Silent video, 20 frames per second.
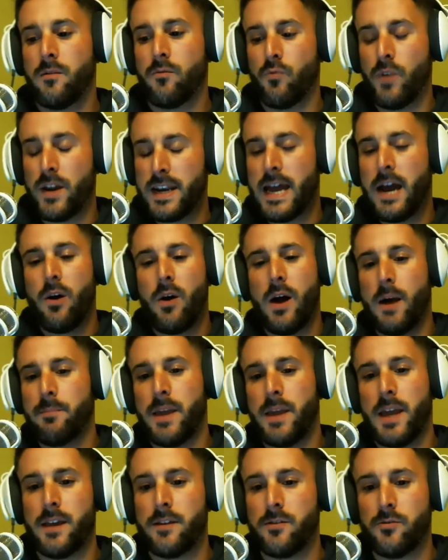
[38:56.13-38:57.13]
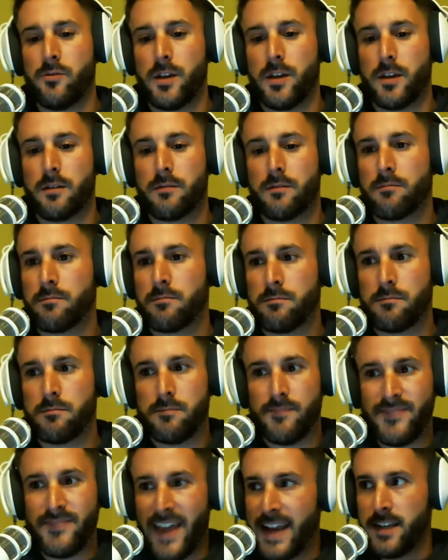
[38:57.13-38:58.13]
right now I'm handling
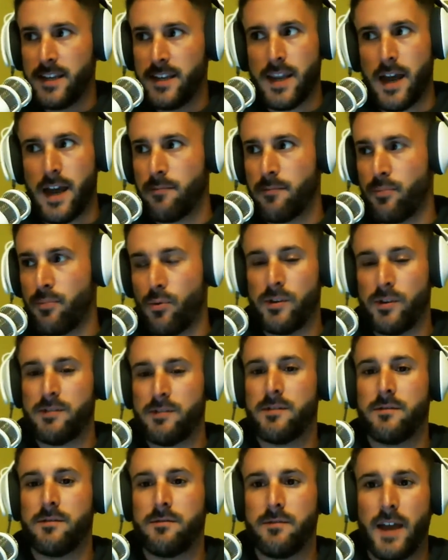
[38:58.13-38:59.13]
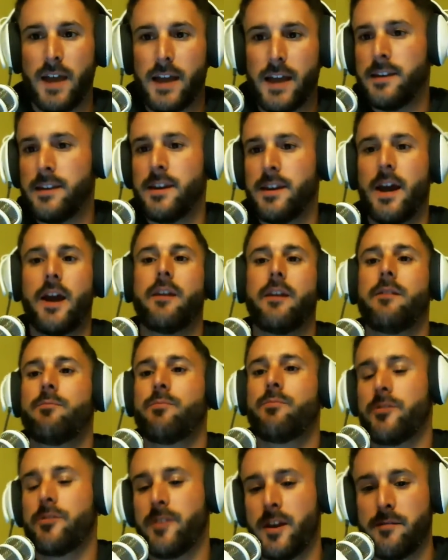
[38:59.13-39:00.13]

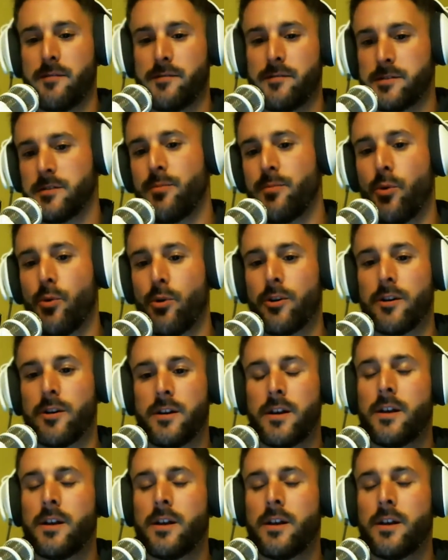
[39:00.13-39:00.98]
99.99% of the support.